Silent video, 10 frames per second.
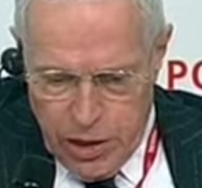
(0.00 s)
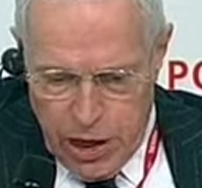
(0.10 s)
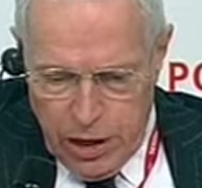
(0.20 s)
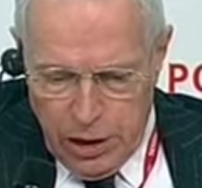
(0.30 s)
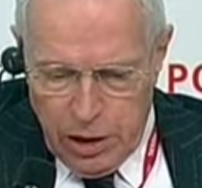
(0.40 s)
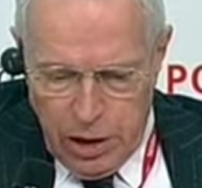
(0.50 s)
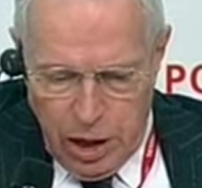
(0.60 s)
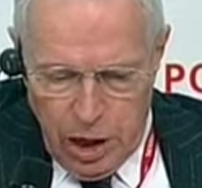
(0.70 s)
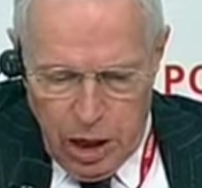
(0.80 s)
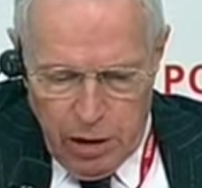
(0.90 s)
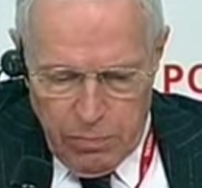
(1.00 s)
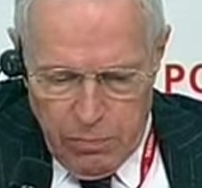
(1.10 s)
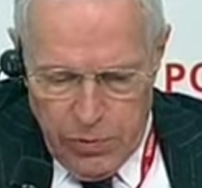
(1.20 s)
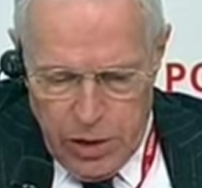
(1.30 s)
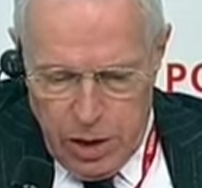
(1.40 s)
and
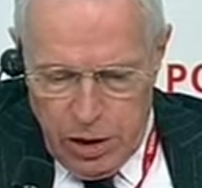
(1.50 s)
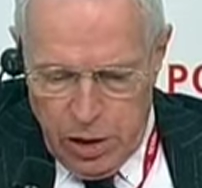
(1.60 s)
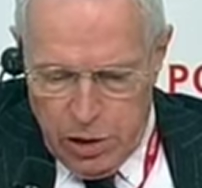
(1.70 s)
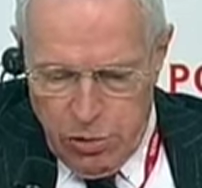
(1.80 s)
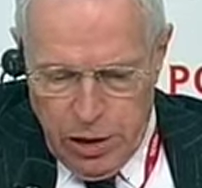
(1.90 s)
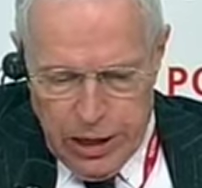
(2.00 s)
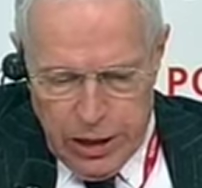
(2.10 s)
the UK